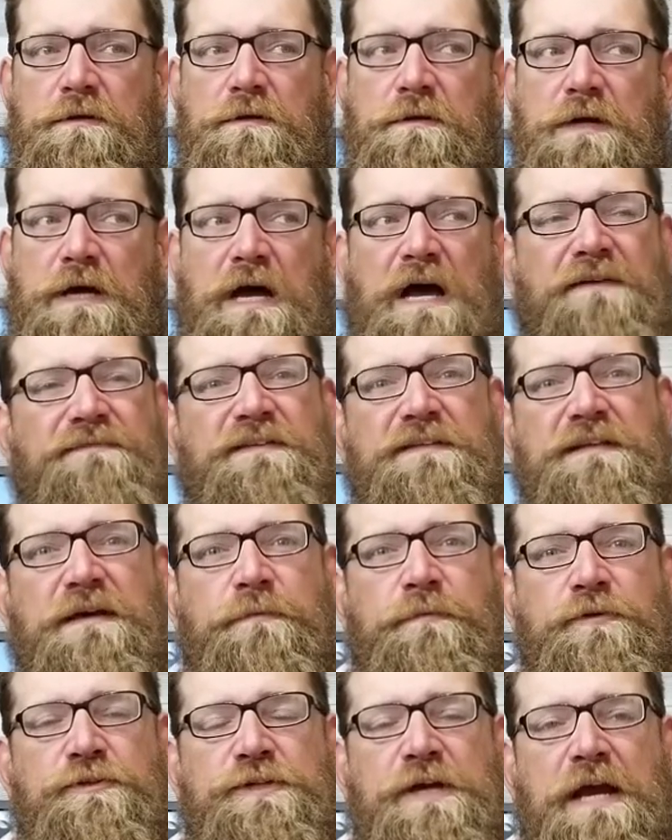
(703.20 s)
I'll have to
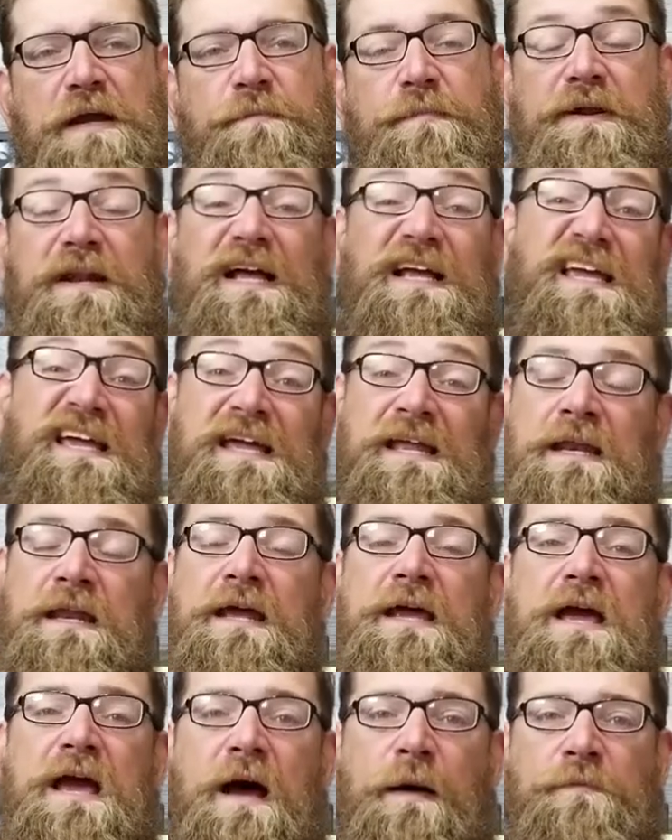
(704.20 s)
double check. But again,
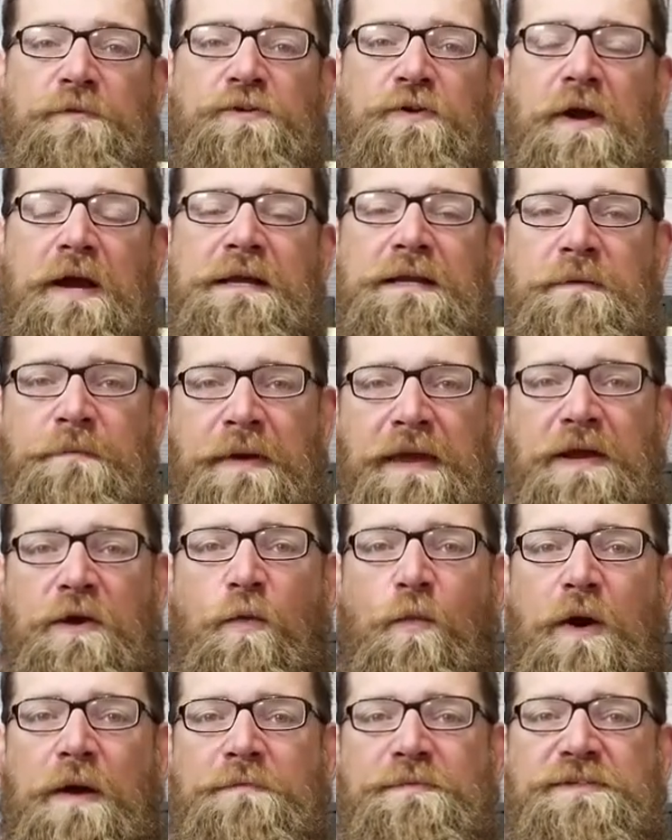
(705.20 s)
I'm trying to make a
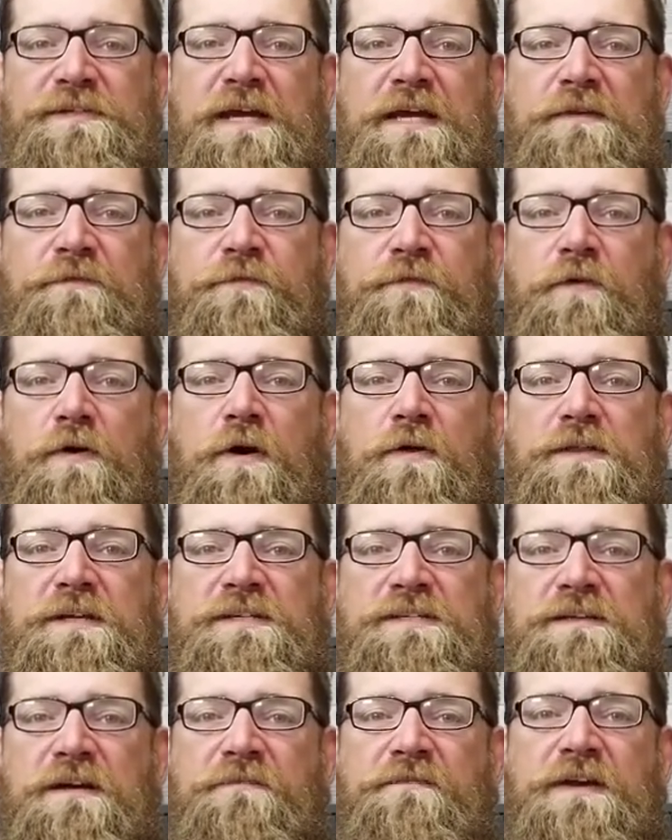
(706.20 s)
website for all
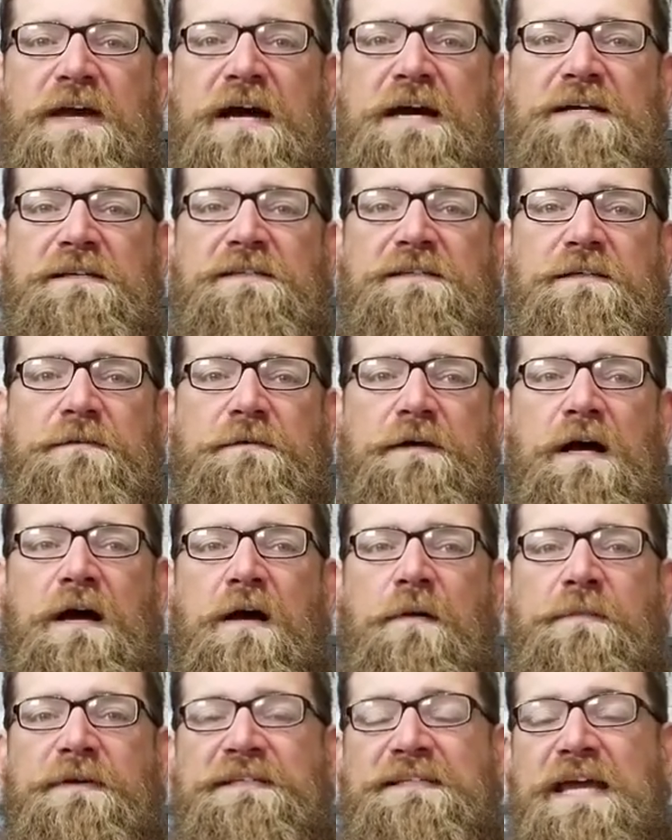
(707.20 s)
this stuff, guys.
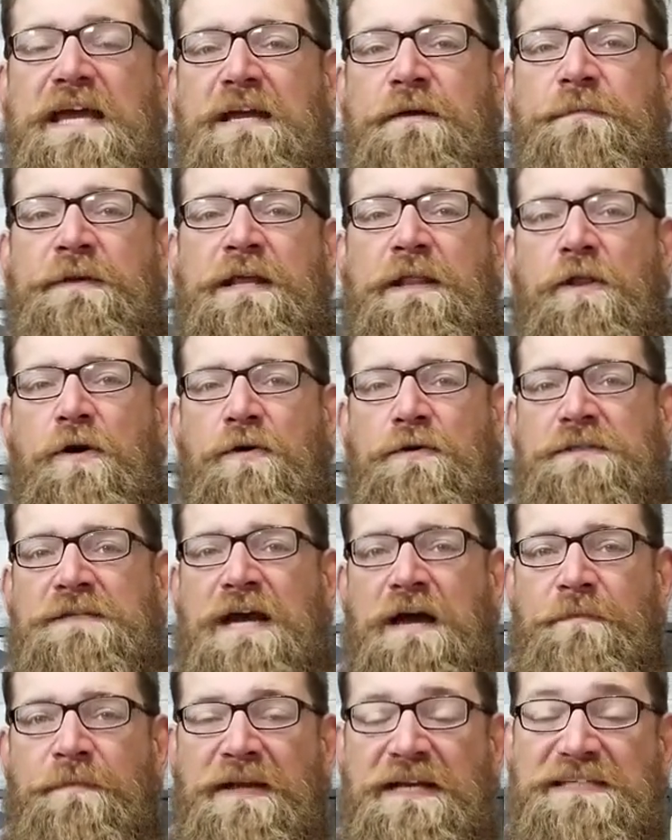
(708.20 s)
It's taken me a long
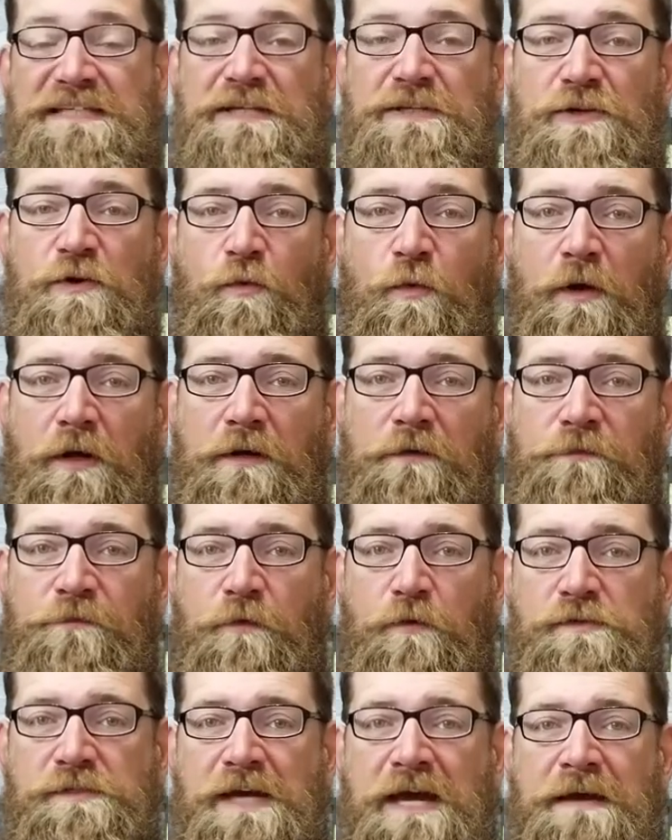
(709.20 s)
time because I do work a
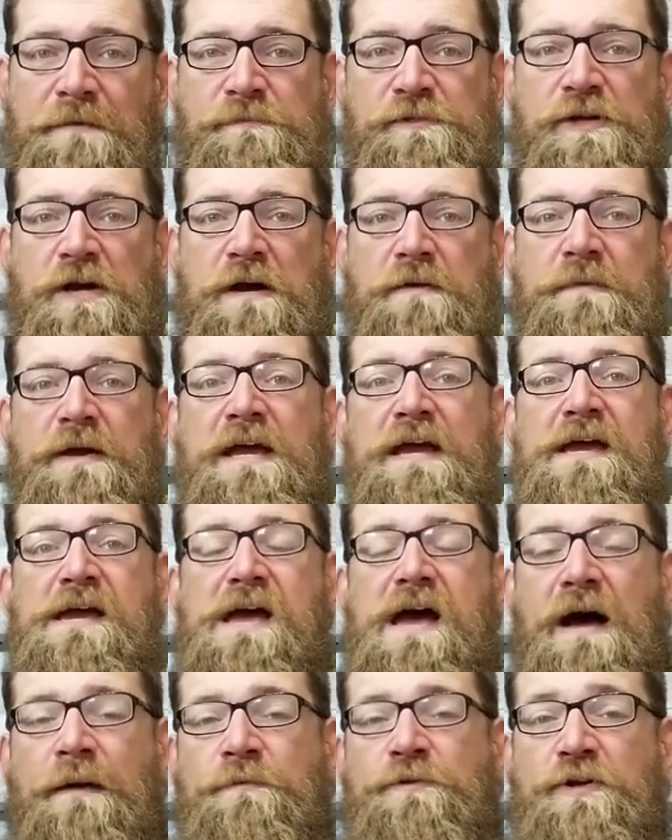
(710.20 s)
full-time job.
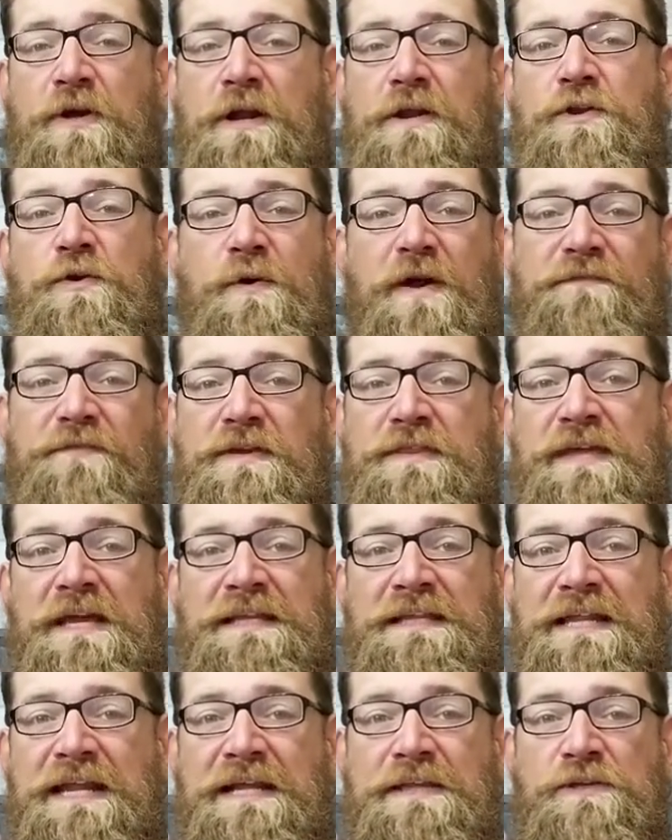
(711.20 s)
I'm trying to do
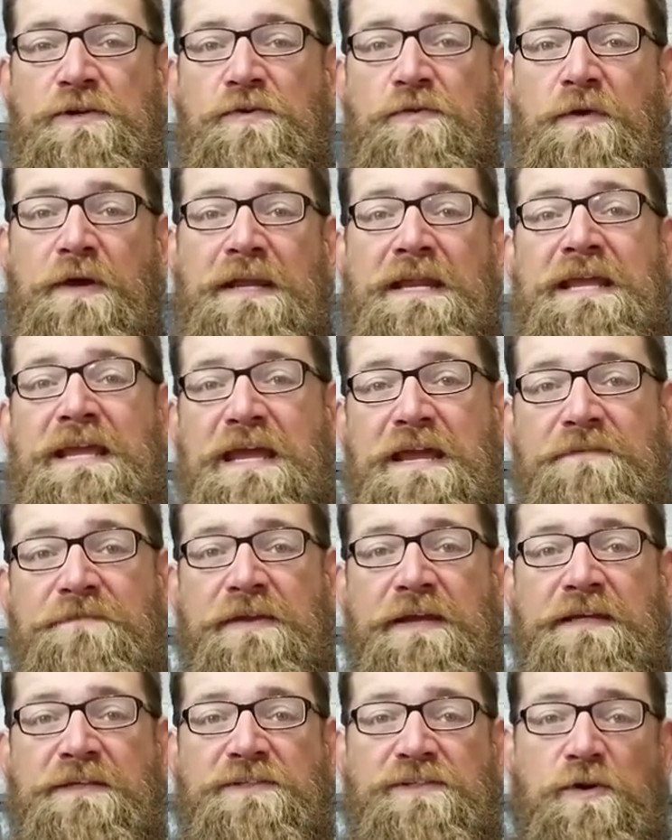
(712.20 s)
everything that I do in the evening.